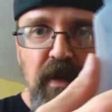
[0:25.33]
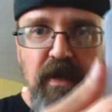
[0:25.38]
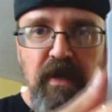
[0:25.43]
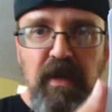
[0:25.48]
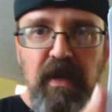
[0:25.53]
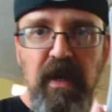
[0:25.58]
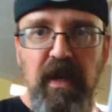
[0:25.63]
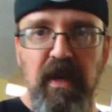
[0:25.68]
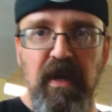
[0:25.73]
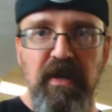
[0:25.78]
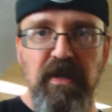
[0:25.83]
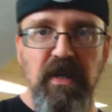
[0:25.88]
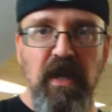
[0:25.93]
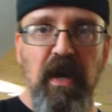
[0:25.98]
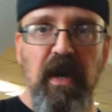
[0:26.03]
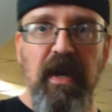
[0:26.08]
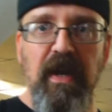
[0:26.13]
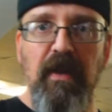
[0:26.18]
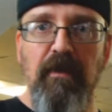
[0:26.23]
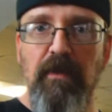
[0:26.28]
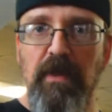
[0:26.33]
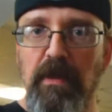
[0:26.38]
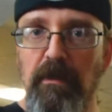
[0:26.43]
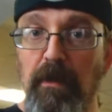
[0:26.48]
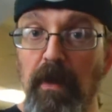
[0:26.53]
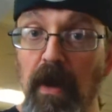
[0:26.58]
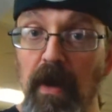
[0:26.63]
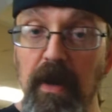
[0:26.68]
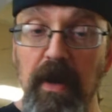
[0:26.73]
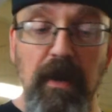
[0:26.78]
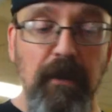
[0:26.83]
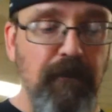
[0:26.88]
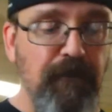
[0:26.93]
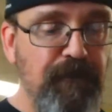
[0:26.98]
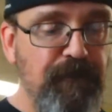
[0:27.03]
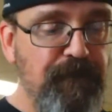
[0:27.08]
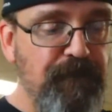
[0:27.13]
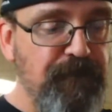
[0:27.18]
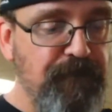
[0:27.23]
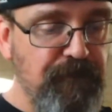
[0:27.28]
to kind of tie in with the body.
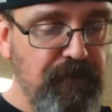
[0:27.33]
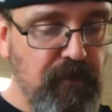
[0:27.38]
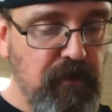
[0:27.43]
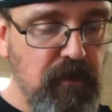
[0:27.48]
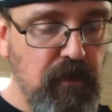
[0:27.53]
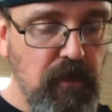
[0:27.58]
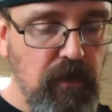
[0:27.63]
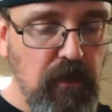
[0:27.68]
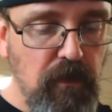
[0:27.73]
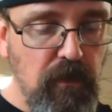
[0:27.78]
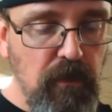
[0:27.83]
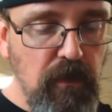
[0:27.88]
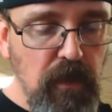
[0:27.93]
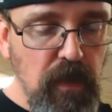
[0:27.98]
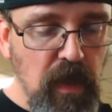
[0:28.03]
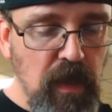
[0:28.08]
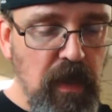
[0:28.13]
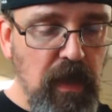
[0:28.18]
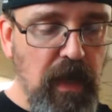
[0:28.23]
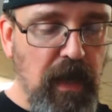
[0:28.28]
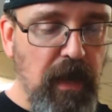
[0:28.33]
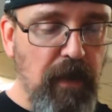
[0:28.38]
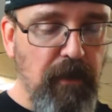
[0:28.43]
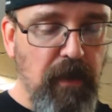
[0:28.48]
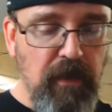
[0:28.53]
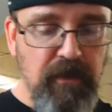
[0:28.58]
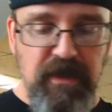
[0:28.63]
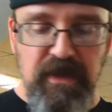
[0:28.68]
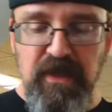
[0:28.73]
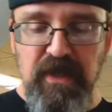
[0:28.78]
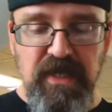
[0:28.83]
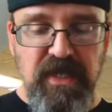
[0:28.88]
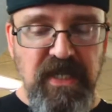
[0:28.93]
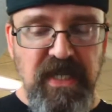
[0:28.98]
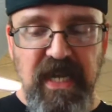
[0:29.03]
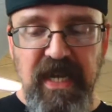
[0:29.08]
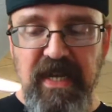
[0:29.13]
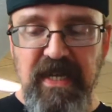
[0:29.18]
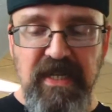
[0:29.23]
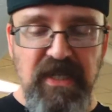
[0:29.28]
I'm just going to
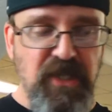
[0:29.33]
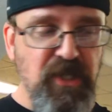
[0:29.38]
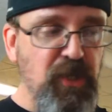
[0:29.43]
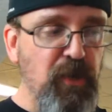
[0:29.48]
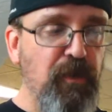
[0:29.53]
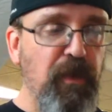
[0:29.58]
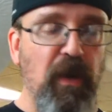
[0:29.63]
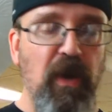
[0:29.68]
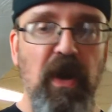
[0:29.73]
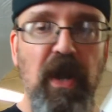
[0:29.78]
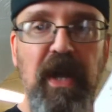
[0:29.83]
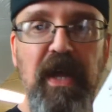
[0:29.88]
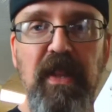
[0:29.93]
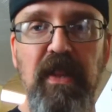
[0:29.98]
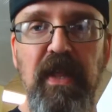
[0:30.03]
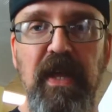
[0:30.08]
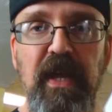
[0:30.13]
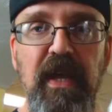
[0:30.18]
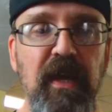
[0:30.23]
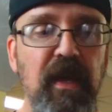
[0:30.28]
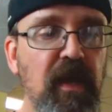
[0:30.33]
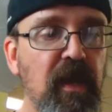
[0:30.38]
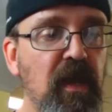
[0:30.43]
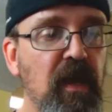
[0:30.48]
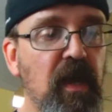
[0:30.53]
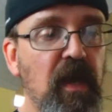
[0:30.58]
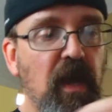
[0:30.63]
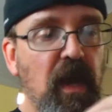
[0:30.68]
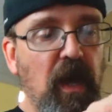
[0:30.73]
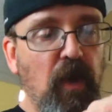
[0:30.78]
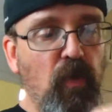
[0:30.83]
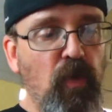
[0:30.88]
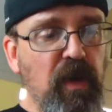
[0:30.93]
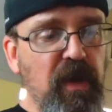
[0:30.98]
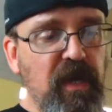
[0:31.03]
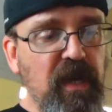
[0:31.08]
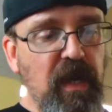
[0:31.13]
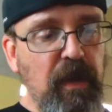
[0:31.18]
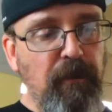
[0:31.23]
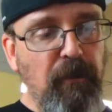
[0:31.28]
sand this super lightly. I want to
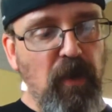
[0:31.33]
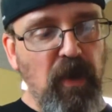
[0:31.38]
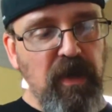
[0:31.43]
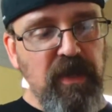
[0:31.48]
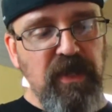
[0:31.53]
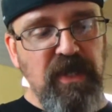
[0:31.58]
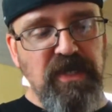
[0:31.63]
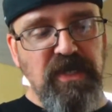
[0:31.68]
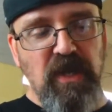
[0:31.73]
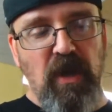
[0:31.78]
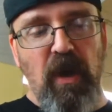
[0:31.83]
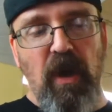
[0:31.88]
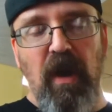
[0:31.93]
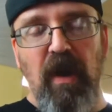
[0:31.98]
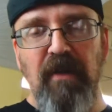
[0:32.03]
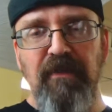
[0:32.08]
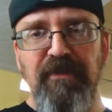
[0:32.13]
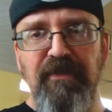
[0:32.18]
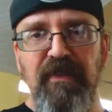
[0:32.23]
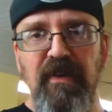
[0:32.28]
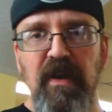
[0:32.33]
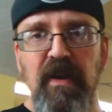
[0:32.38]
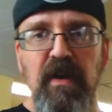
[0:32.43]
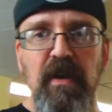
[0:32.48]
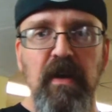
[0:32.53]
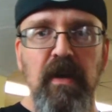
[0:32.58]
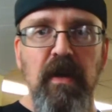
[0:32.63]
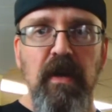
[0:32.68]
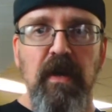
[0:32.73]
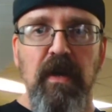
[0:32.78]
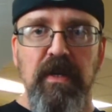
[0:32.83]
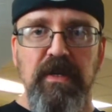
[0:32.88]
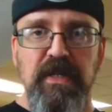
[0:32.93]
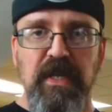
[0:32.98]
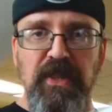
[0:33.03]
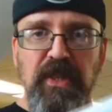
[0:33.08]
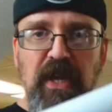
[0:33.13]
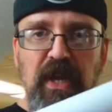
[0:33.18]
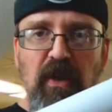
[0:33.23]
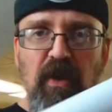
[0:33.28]
kind of mark this off, because
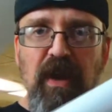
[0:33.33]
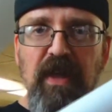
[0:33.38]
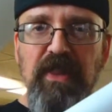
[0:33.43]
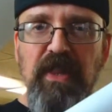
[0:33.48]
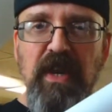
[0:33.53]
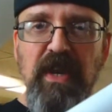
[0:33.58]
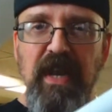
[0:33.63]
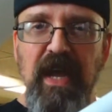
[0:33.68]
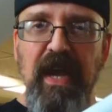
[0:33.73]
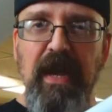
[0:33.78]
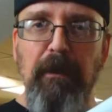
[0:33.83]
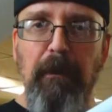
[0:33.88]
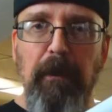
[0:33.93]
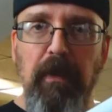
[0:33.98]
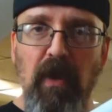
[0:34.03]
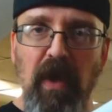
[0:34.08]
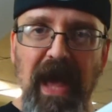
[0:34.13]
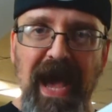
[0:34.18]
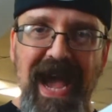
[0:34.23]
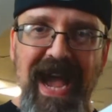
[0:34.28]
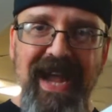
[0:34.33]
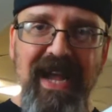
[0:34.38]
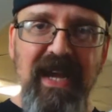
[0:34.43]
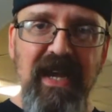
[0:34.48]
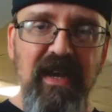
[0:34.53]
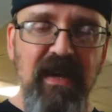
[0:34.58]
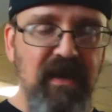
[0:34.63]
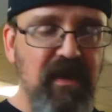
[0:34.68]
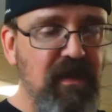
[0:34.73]
I think I'll have the neck black,